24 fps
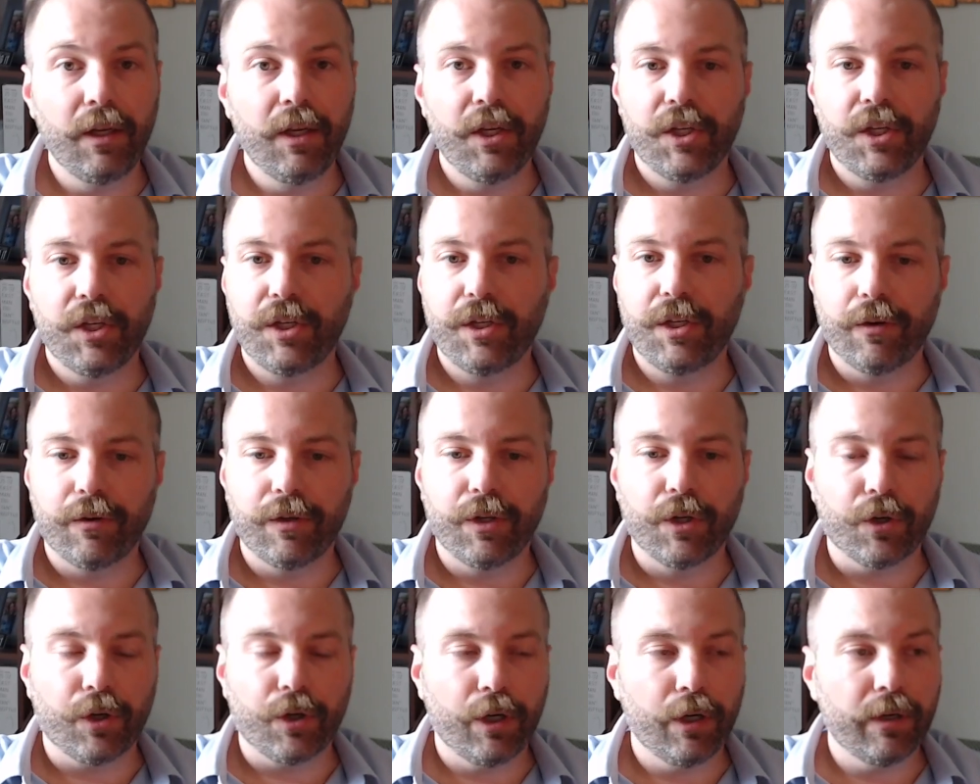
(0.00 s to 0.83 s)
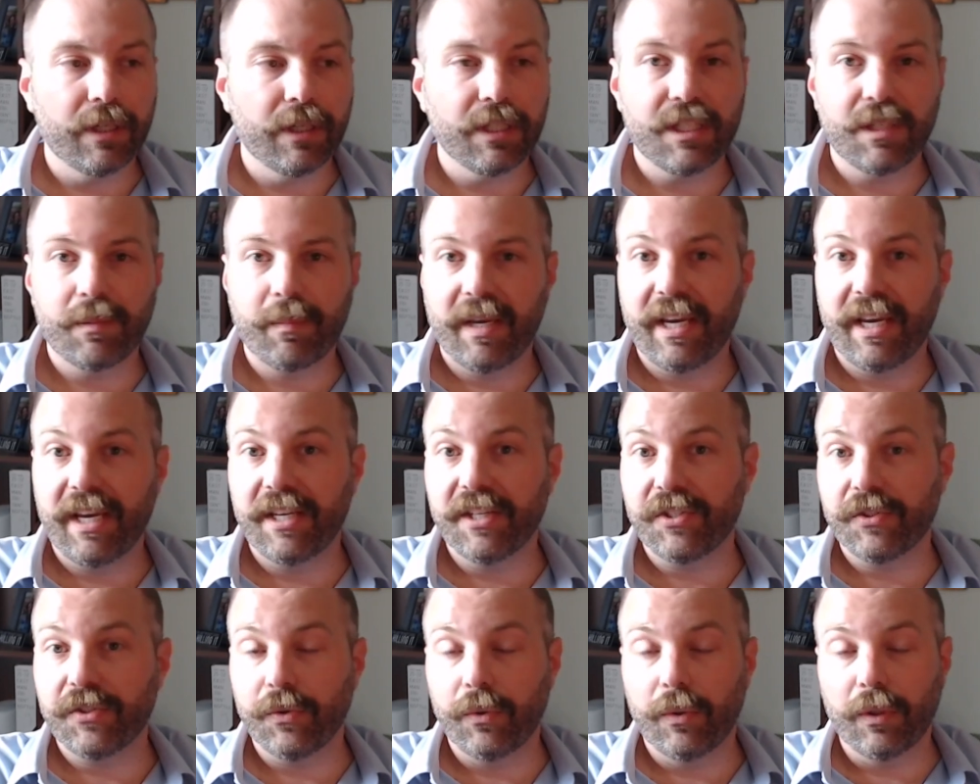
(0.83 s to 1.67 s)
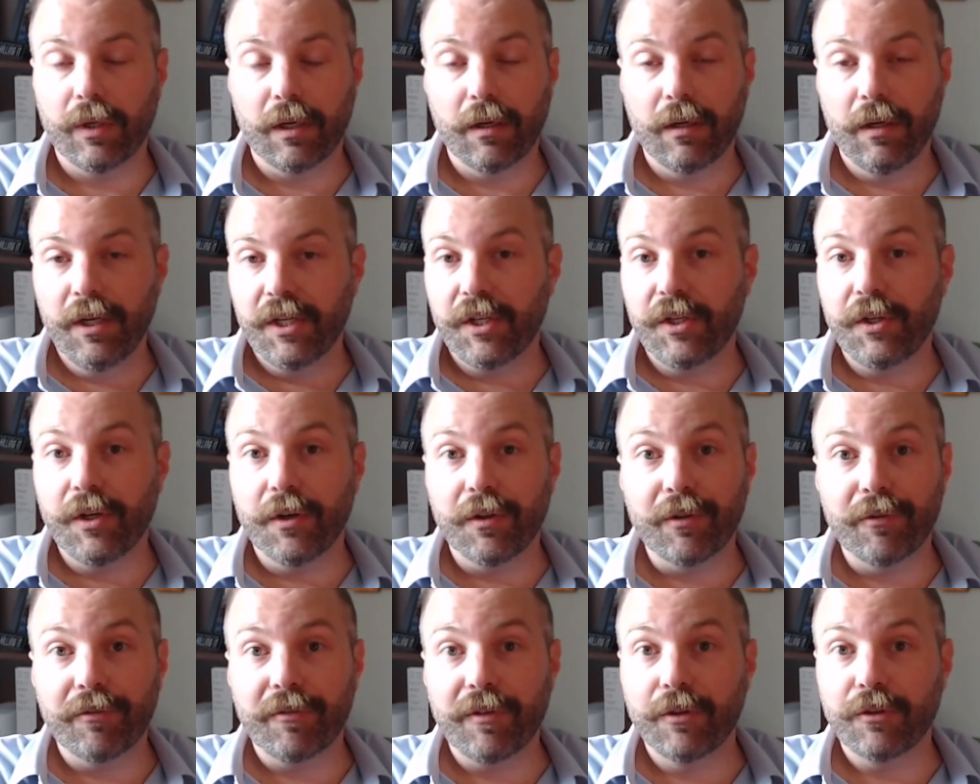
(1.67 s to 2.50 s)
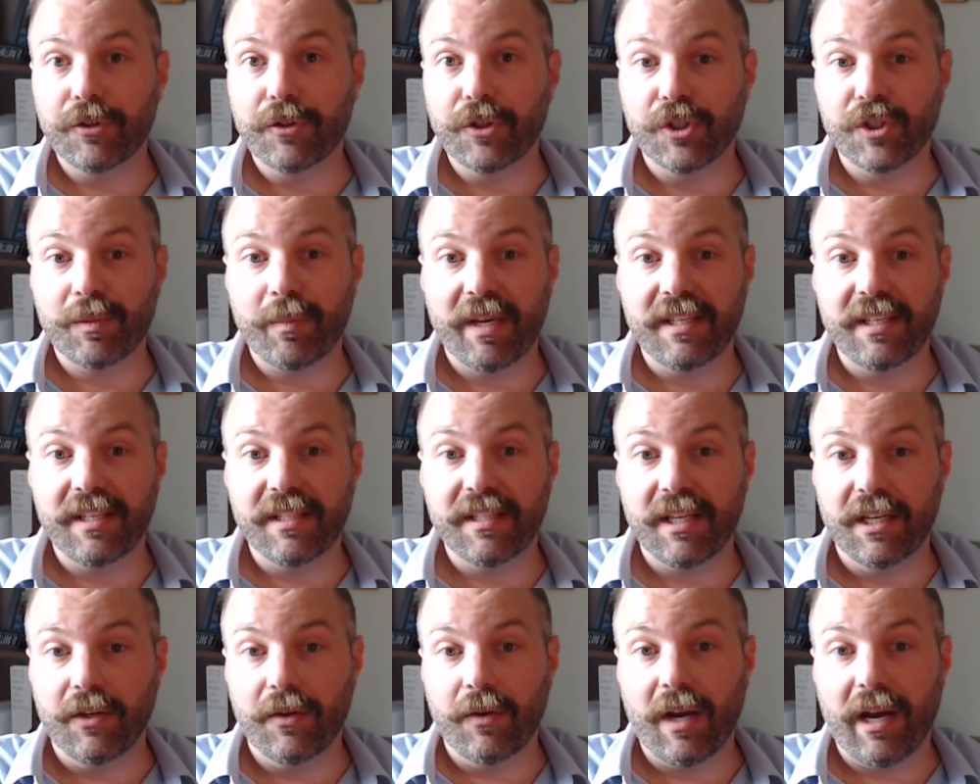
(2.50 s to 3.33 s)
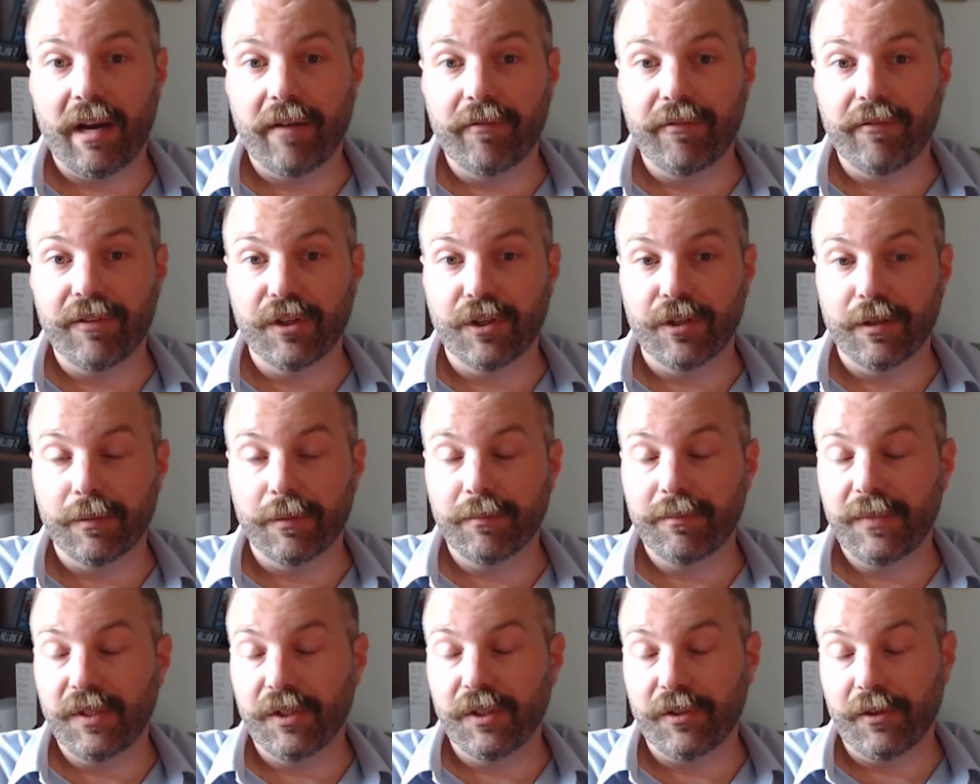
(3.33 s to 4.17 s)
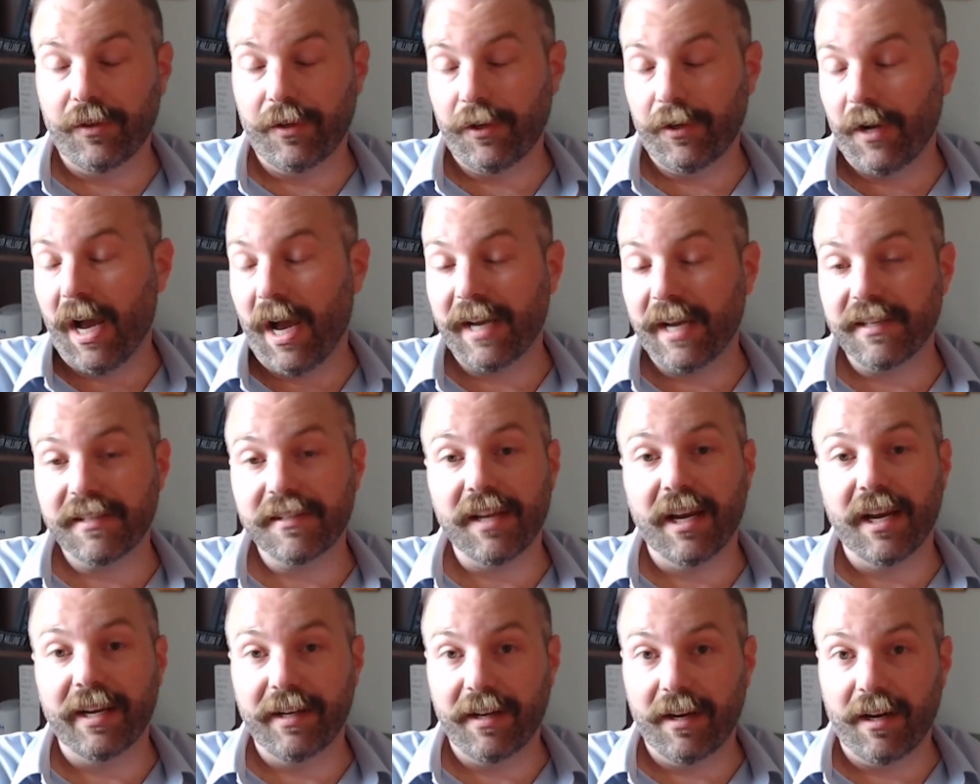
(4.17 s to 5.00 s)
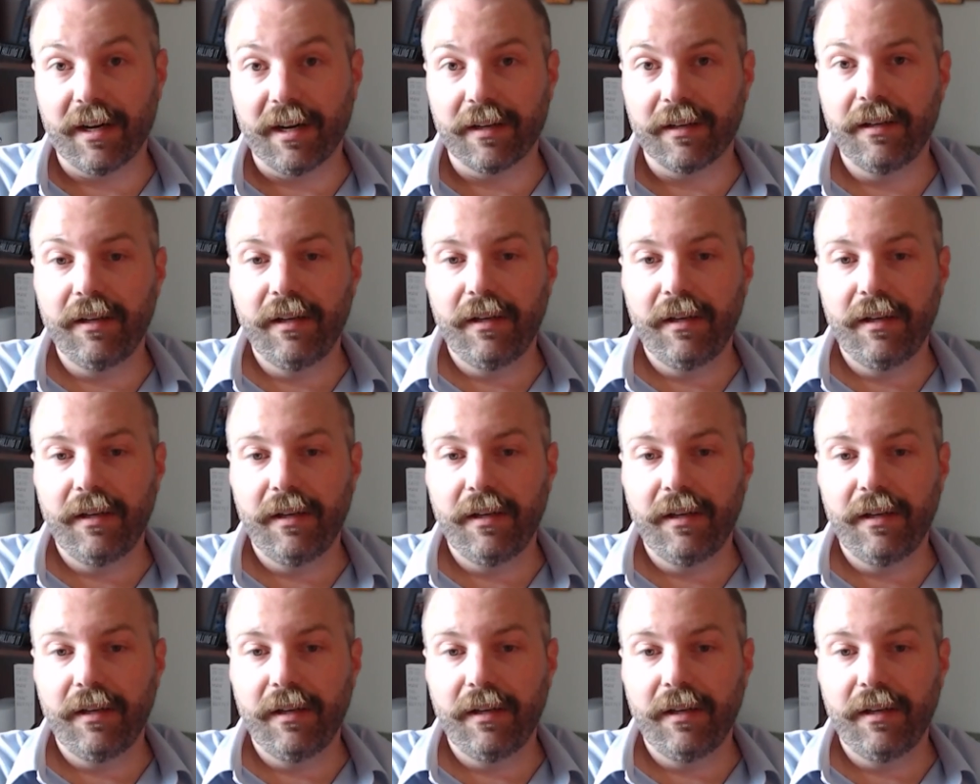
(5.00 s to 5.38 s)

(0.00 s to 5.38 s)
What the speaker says: your current space, or, the future space that you have your eyesight on